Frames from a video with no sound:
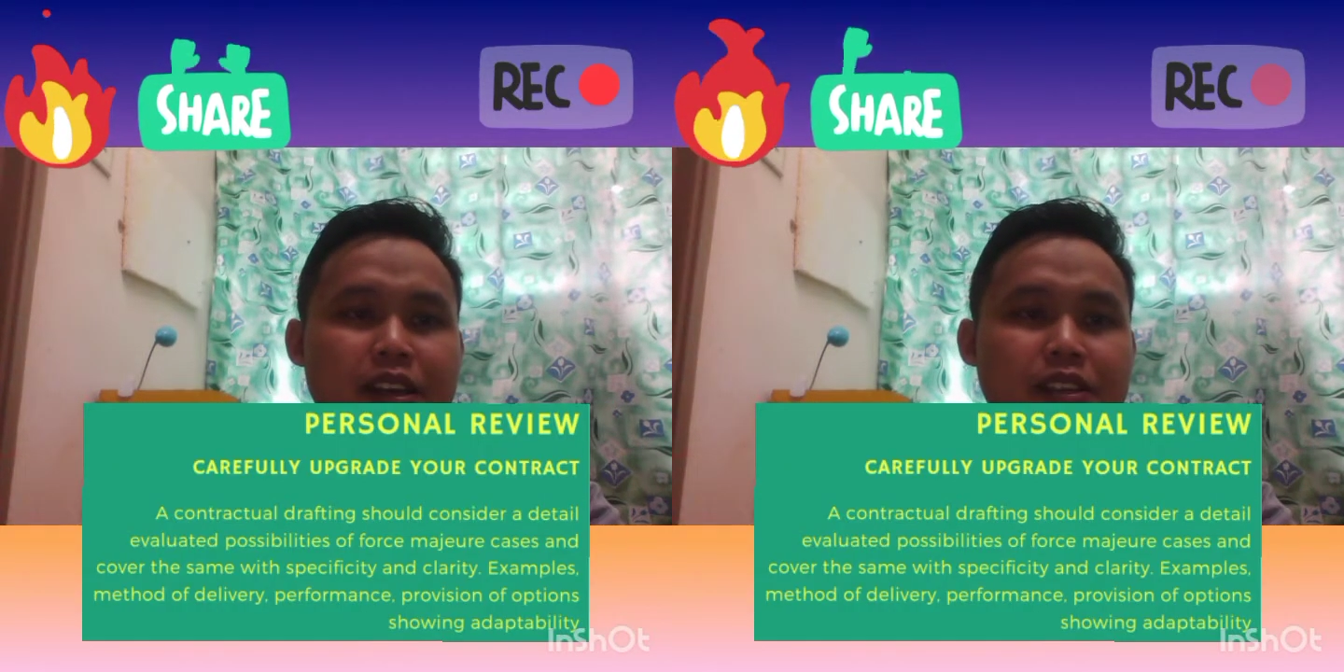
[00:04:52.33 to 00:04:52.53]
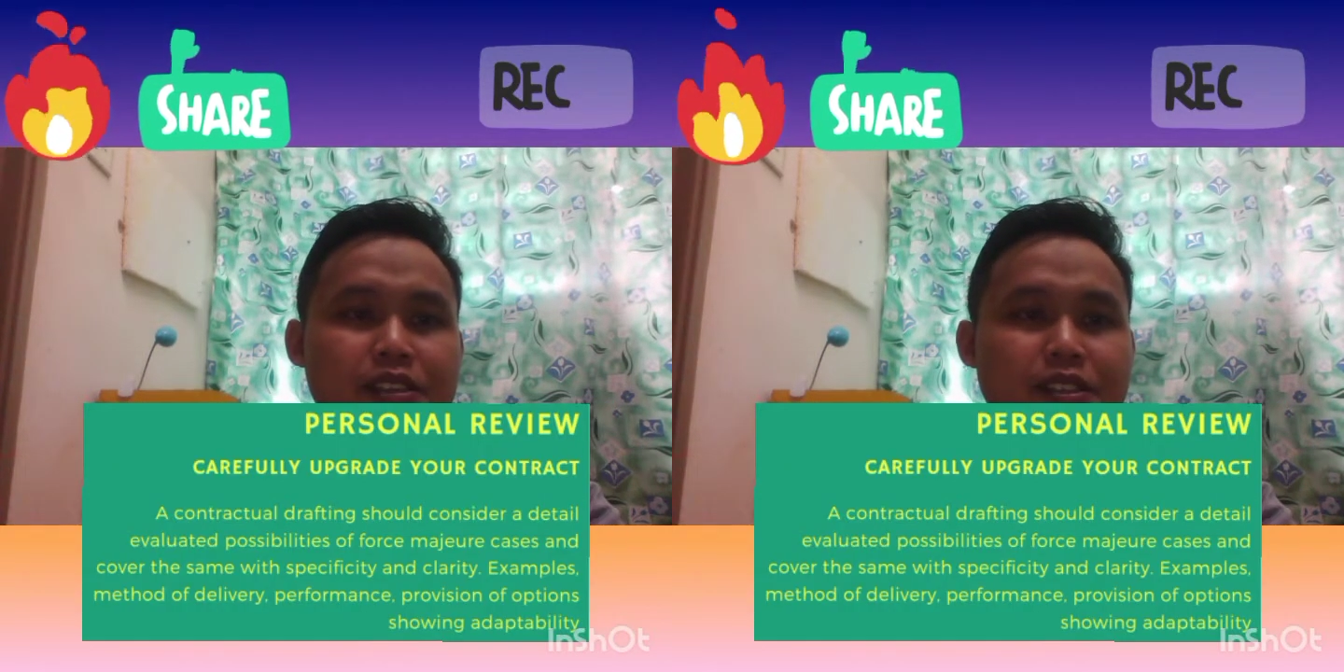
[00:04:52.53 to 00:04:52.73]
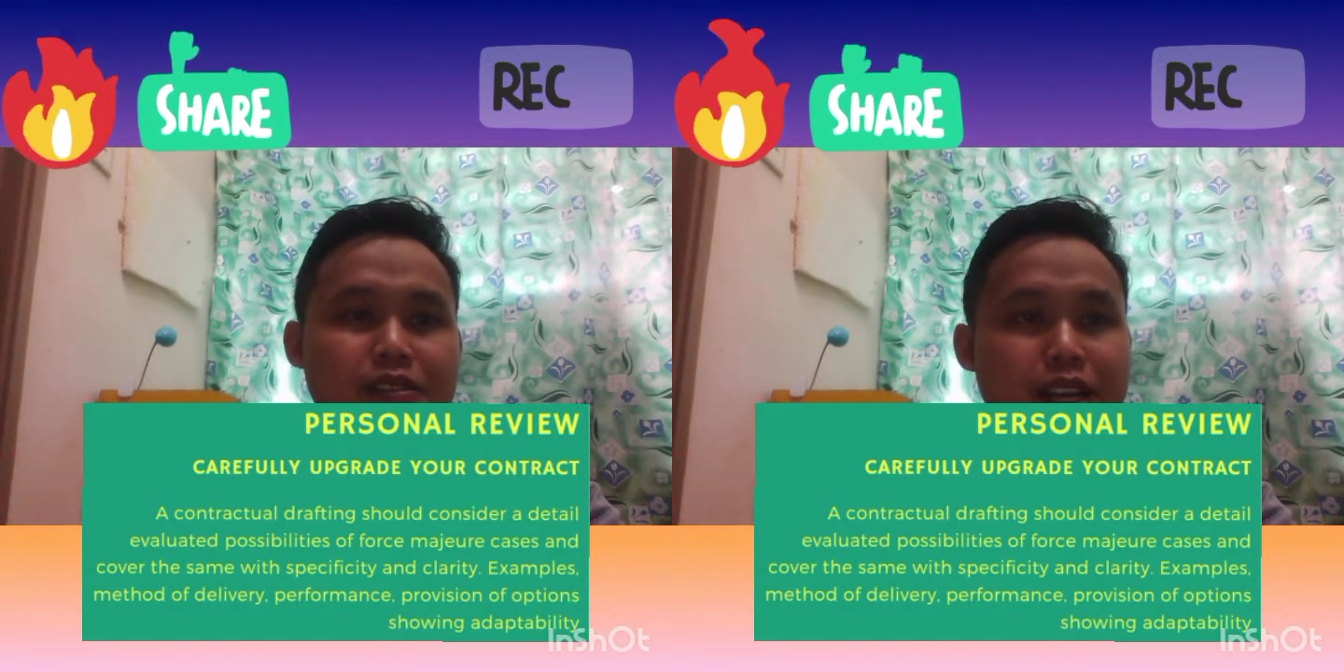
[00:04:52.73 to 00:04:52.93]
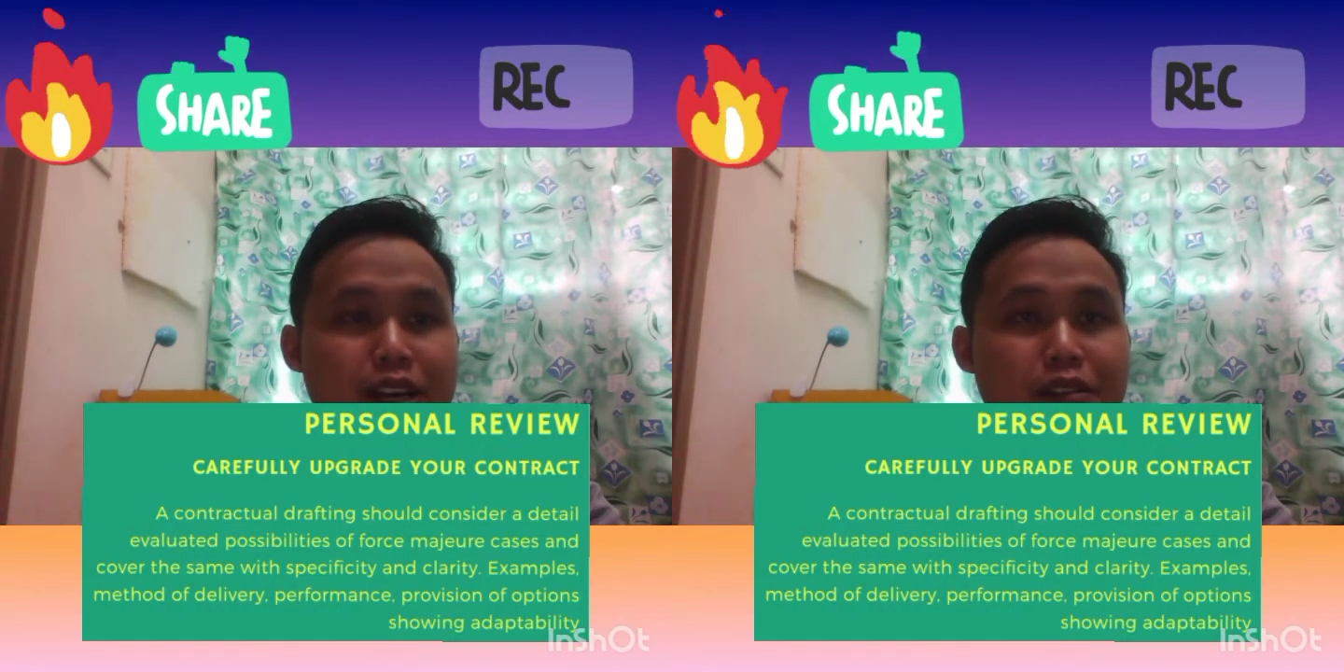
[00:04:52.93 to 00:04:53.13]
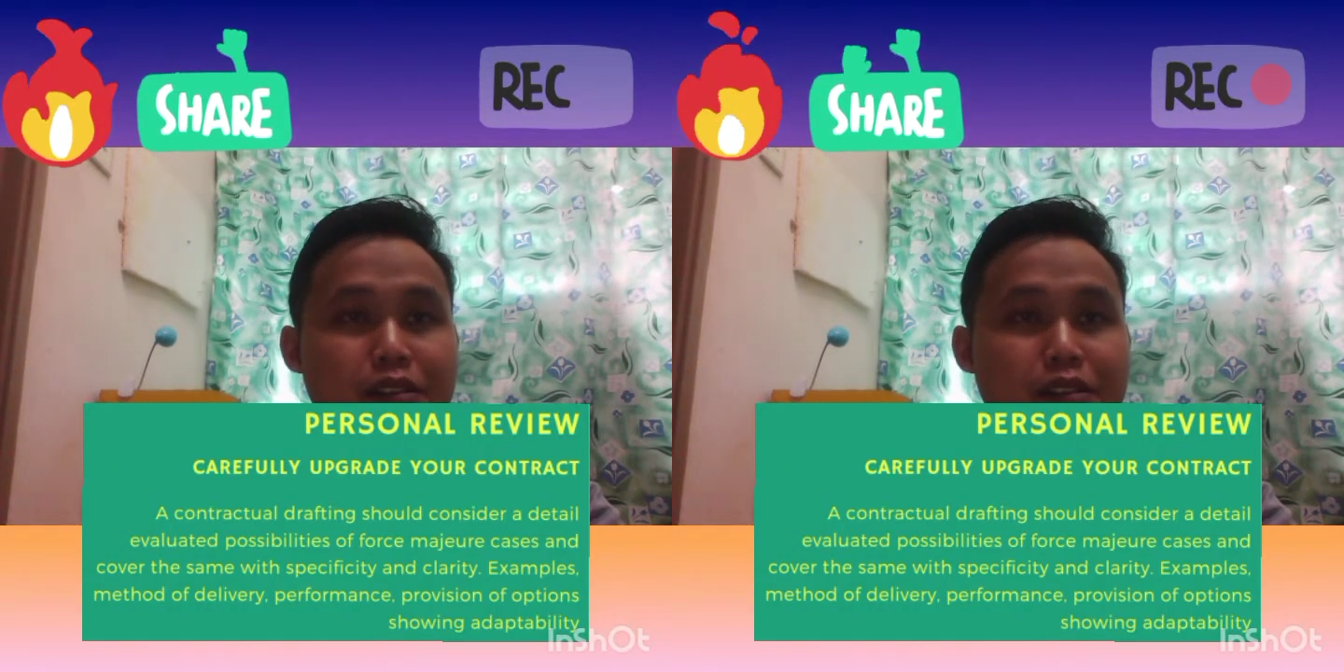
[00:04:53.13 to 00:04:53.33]
So
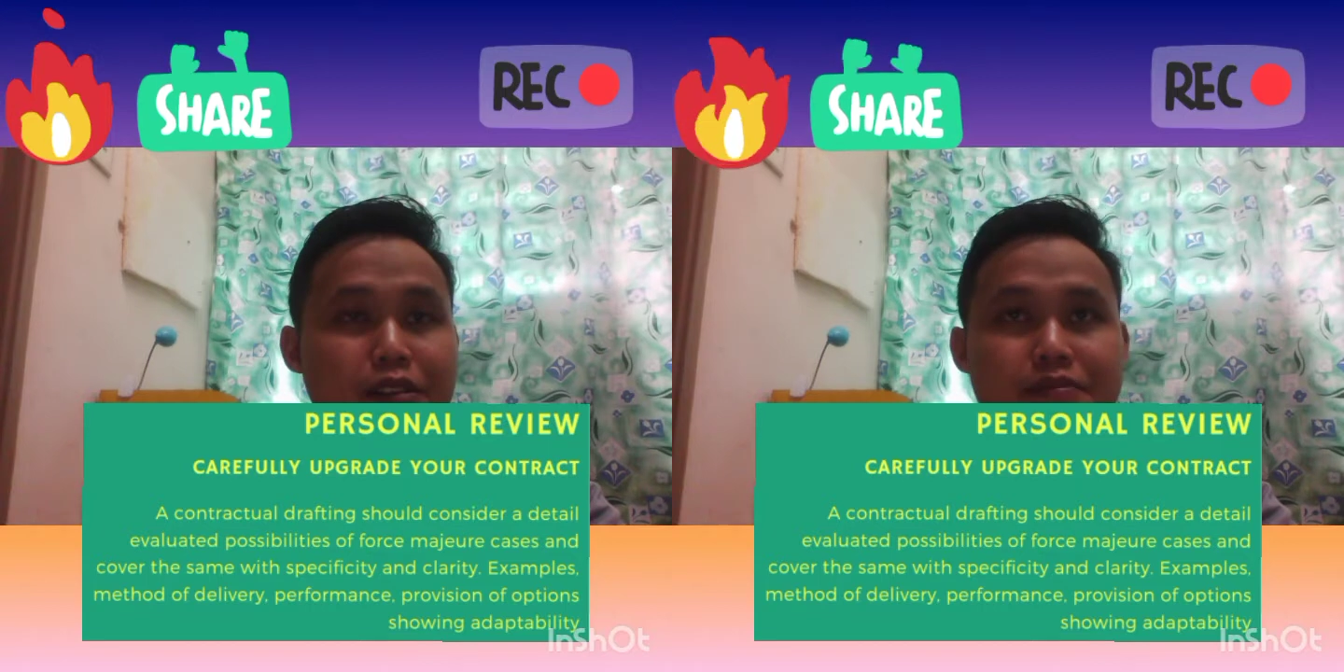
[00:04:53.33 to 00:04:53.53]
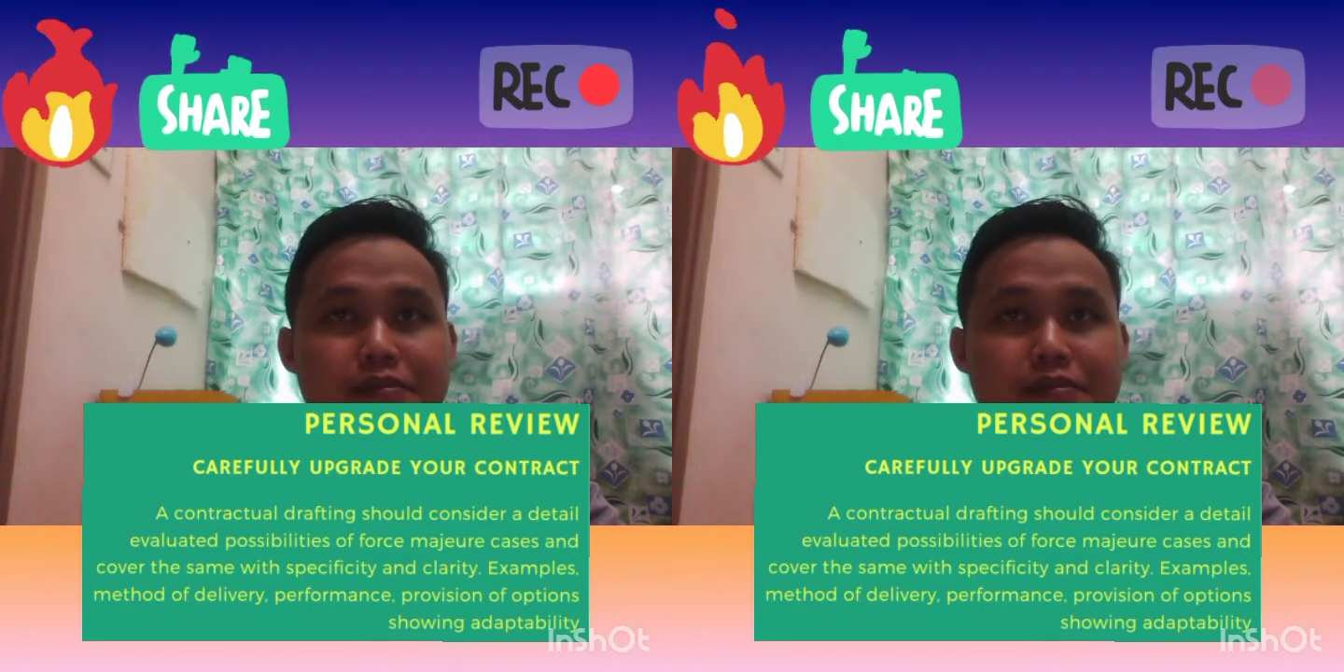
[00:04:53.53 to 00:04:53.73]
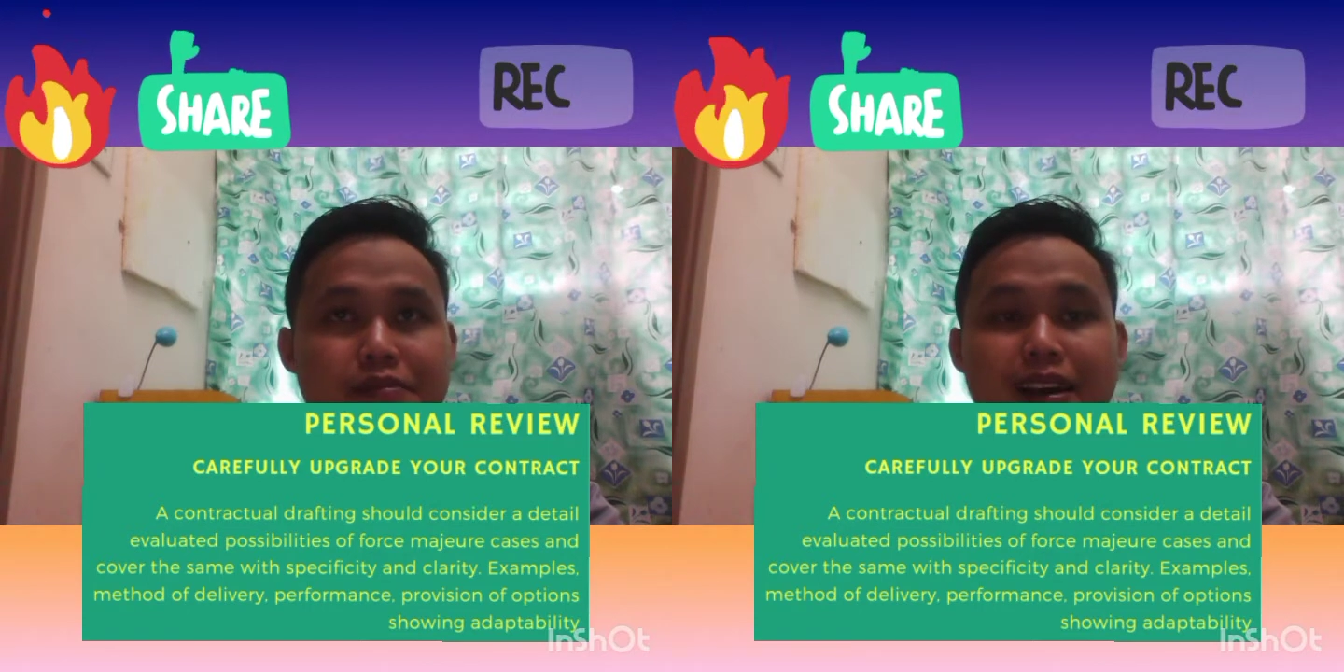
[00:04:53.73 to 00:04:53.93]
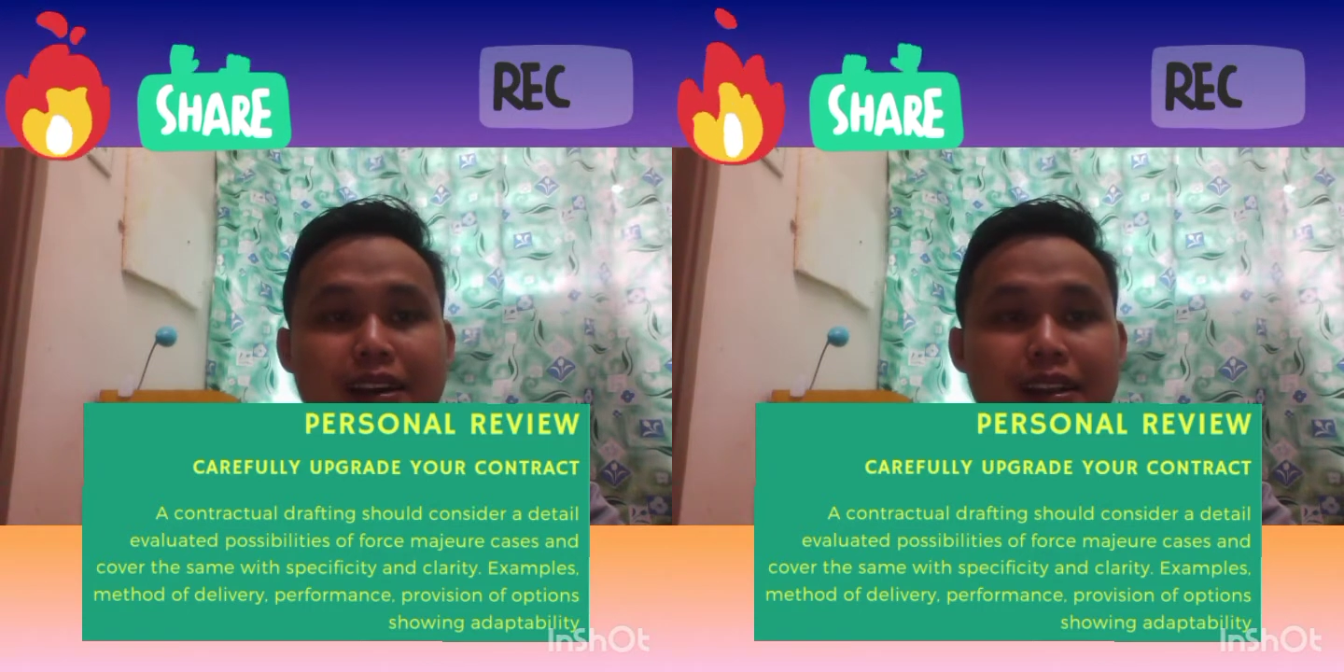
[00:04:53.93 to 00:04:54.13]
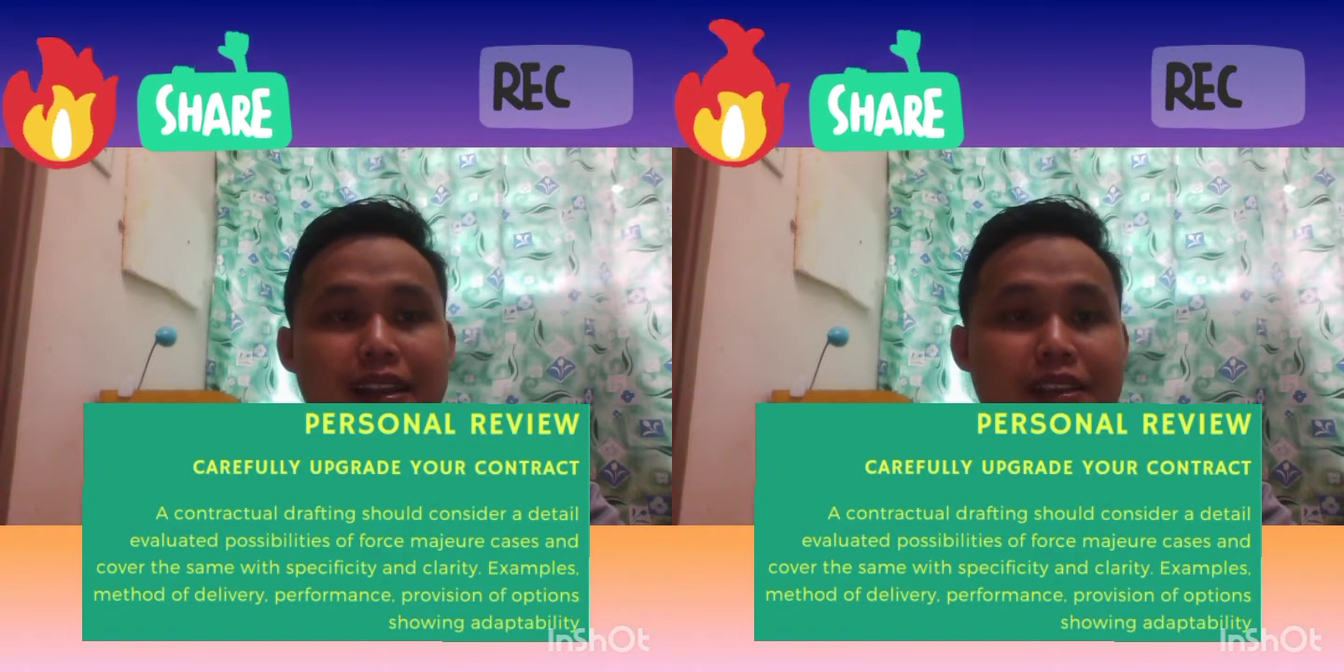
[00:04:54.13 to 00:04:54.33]
now let